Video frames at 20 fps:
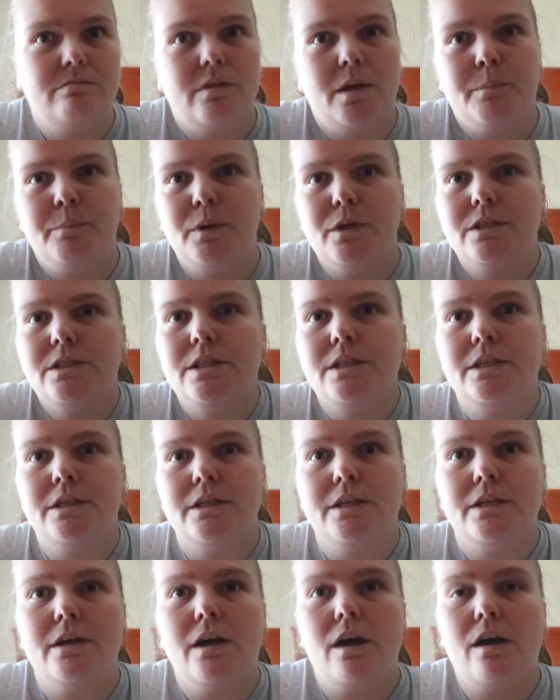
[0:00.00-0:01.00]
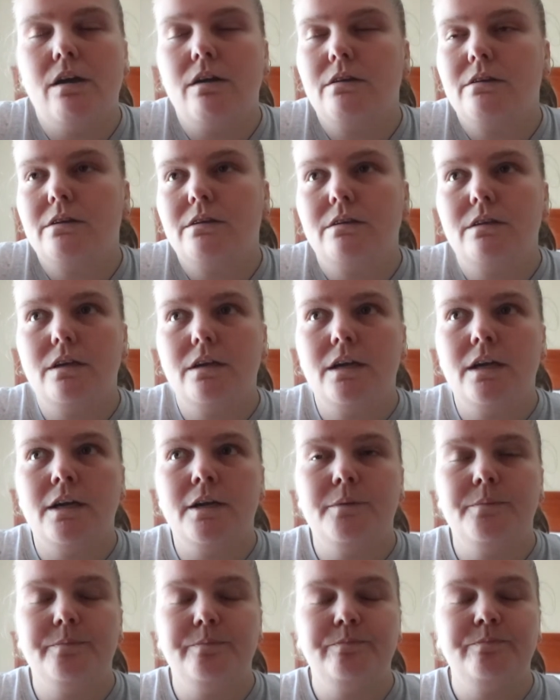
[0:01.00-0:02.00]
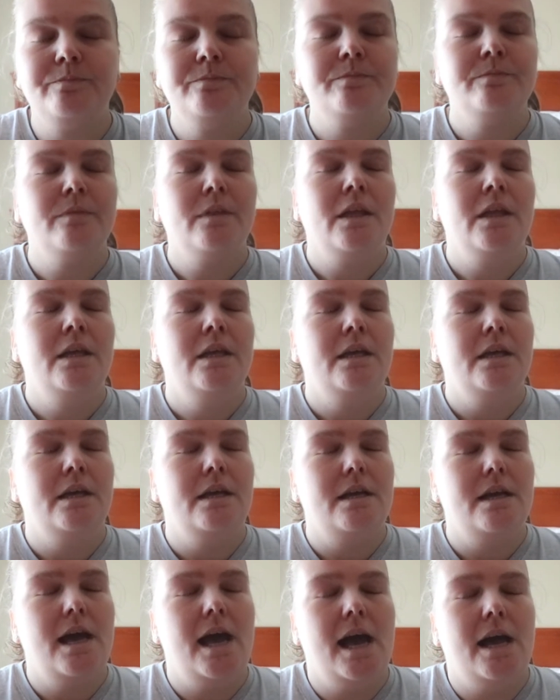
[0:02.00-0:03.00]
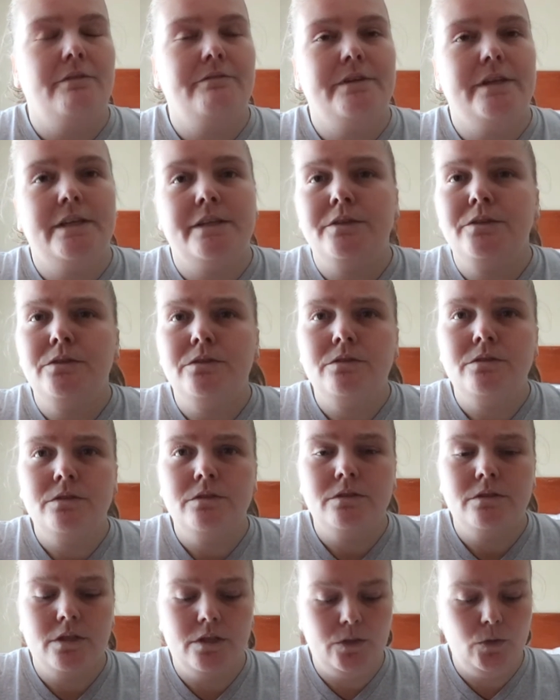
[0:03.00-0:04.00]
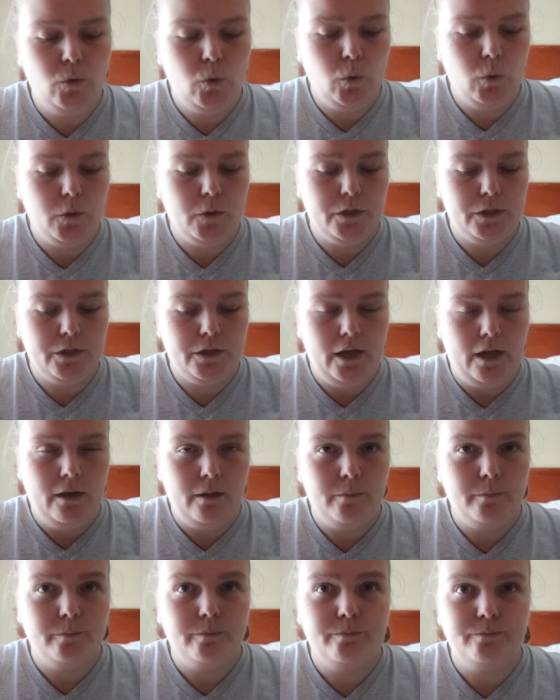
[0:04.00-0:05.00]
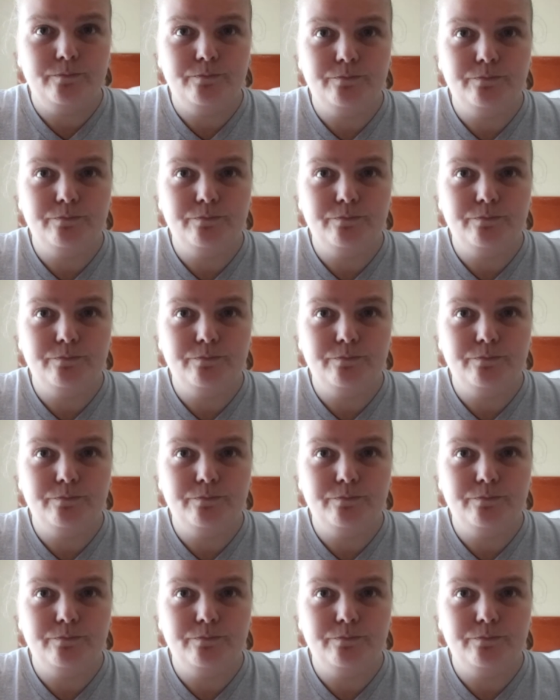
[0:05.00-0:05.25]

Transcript: a book to um, have in your um,